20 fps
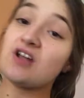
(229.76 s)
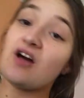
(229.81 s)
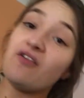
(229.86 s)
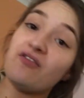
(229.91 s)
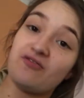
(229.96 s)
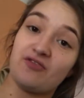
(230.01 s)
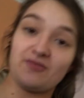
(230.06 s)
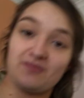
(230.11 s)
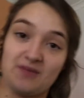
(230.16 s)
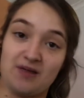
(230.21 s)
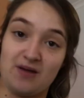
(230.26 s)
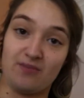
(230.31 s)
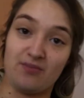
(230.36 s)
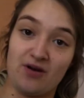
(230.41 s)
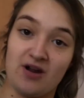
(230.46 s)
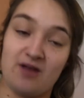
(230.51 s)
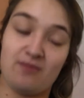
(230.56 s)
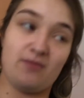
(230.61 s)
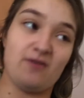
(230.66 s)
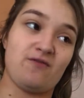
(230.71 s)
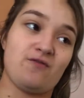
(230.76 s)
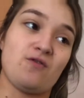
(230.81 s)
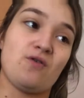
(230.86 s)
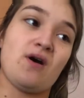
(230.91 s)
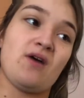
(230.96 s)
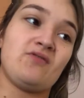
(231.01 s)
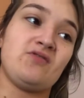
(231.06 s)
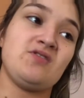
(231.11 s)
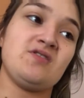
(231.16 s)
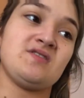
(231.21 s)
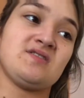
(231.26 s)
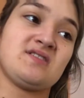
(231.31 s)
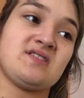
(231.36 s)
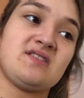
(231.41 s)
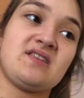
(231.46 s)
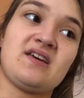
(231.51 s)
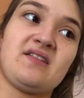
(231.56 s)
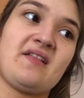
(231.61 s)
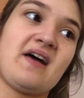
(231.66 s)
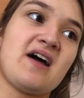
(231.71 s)
stuff from their brand before. I've used
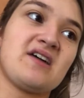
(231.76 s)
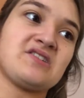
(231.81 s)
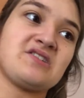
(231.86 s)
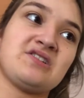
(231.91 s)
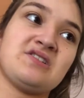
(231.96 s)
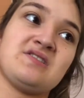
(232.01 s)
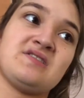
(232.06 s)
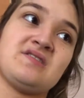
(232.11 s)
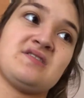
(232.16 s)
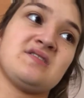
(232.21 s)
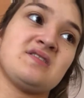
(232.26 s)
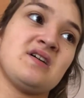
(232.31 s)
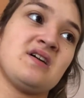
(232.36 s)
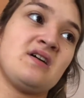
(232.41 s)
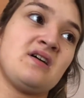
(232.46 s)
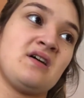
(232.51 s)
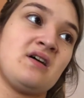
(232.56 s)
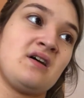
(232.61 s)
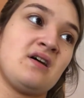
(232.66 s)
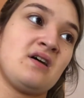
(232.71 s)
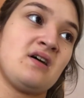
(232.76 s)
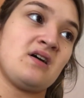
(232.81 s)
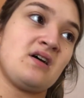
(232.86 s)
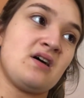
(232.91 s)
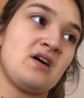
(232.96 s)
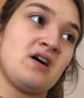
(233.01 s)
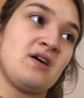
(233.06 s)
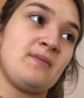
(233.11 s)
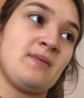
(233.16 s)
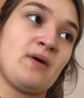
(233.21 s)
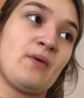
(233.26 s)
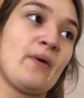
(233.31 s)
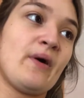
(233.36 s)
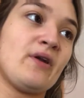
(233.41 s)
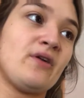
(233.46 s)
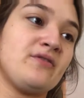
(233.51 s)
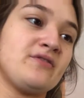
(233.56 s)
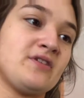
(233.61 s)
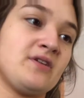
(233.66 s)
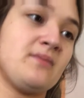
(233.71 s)
their lashes quite
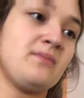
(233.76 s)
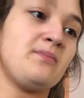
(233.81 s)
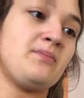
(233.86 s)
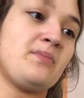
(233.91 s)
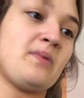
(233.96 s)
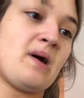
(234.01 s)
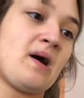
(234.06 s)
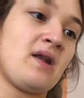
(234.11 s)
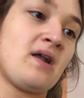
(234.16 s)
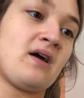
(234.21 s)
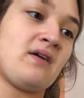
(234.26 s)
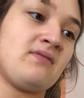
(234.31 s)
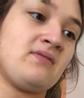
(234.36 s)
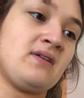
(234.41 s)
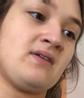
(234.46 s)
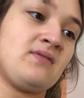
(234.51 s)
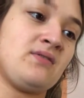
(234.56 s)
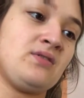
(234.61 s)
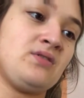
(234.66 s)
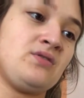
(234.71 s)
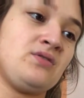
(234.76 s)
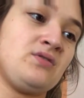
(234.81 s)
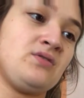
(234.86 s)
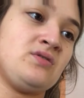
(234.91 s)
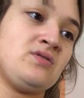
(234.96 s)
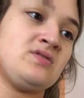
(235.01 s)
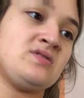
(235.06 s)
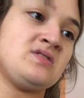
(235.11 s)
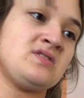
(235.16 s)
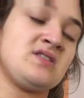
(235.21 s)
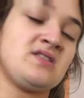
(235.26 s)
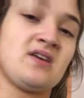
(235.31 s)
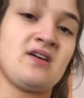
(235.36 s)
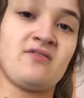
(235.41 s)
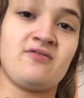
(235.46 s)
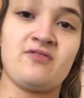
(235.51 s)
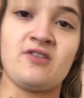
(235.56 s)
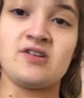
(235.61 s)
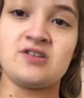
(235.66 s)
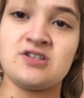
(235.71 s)
often, but I've never used their
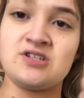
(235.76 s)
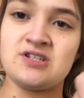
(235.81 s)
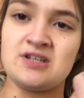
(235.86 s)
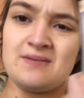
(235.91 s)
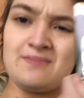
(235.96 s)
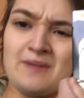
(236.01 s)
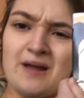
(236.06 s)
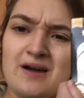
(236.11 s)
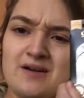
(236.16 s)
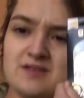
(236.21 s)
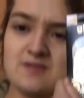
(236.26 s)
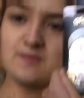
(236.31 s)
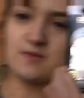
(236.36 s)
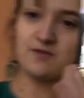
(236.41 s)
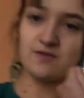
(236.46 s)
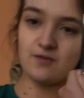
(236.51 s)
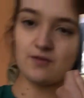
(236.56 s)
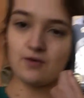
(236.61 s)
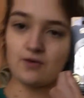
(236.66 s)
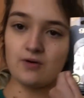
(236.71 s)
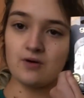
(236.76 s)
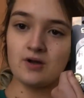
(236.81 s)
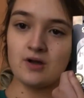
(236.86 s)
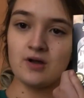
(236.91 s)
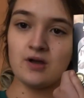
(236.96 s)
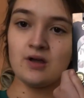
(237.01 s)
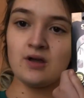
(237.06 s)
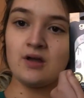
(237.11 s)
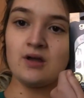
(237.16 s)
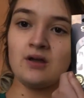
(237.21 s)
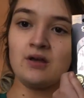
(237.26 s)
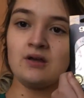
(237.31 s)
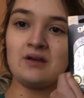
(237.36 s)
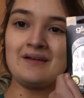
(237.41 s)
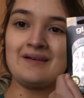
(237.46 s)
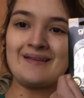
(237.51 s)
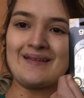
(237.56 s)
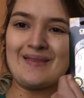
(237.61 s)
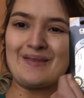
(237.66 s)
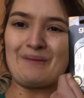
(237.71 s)
French tip nails before.
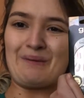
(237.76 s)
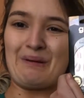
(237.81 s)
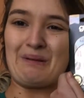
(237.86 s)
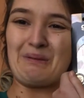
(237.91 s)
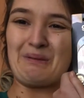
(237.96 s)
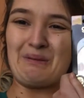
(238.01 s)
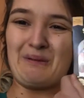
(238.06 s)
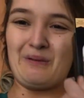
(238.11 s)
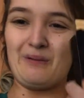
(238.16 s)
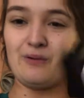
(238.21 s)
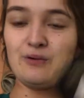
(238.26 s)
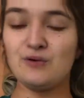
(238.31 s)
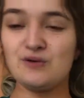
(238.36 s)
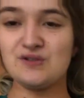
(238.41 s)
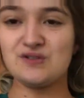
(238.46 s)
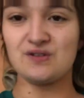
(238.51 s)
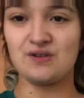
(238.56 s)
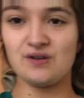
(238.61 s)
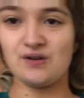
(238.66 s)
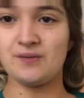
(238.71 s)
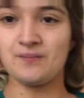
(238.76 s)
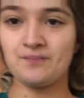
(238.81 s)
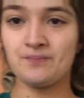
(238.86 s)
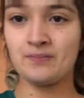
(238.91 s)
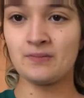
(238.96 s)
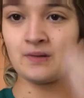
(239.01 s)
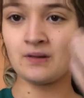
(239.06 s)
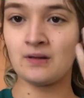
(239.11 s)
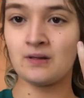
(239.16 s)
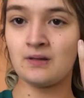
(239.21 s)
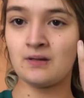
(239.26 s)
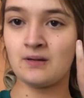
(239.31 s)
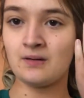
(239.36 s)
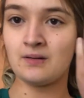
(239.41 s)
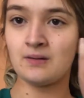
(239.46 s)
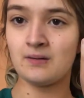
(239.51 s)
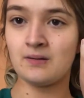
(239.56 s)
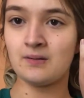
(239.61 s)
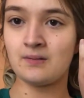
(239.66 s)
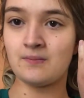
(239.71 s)
So I don't know. Also,
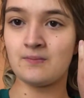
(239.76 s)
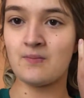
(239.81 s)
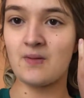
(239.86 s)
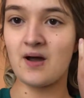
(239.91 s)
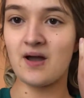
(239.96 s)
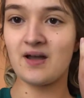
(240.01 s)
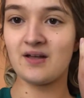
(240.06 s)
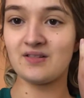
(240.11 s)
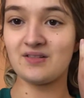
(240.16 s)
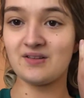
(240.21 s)
oh